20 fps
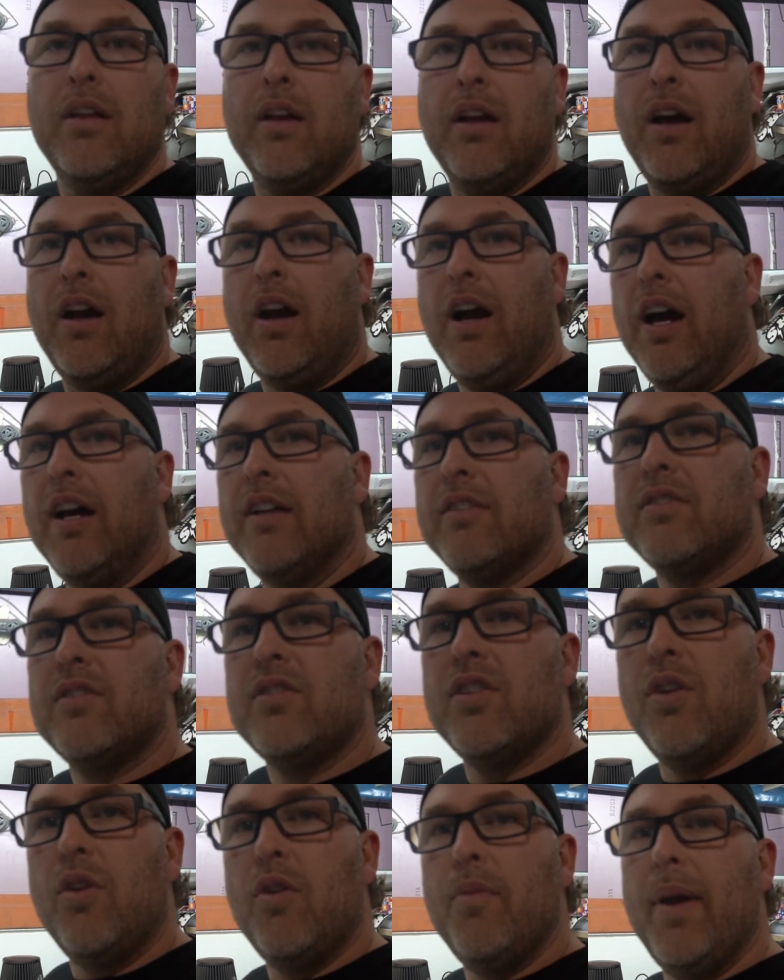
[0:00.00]
Alright,
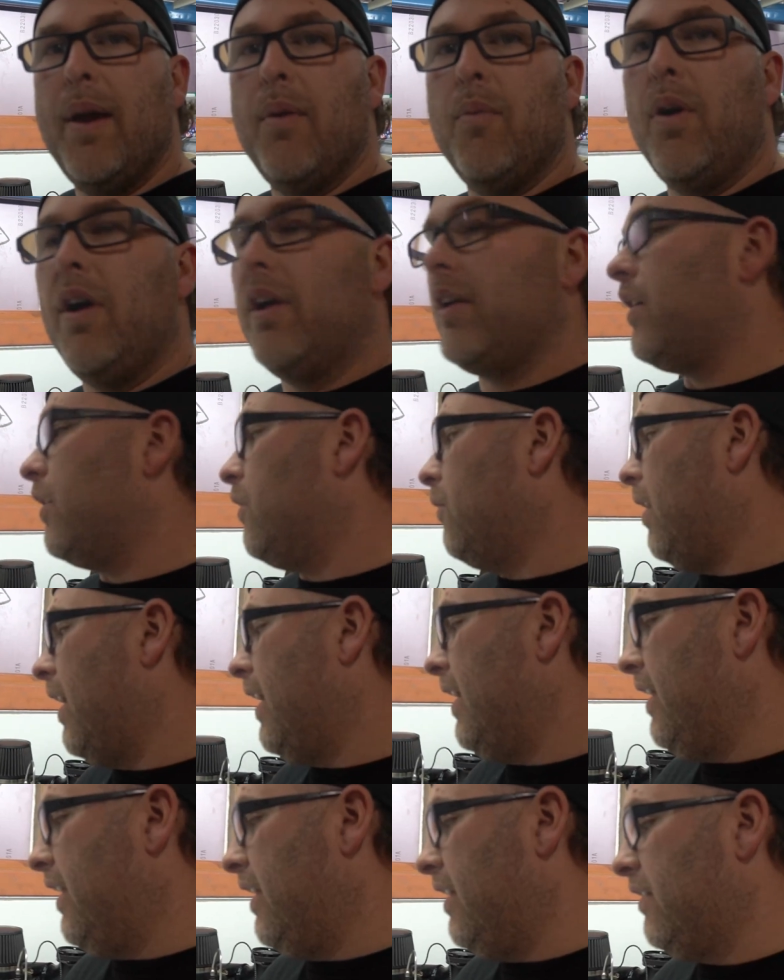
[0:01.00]
so we've been working
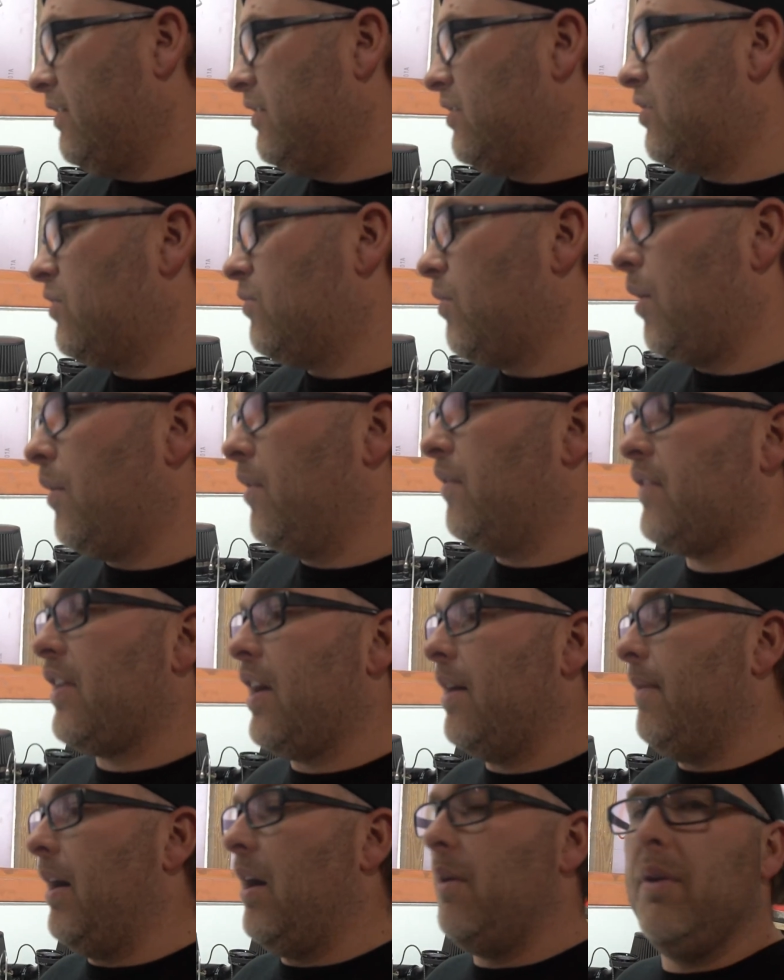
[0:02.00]
away here, and this is what we've
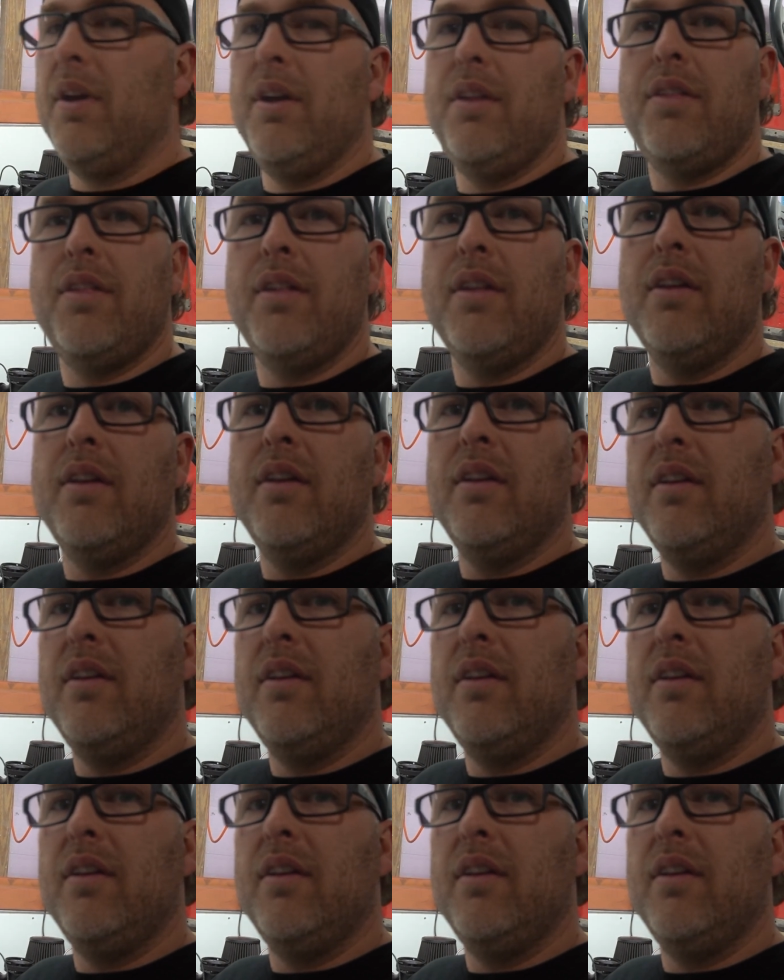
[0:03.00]
come up with.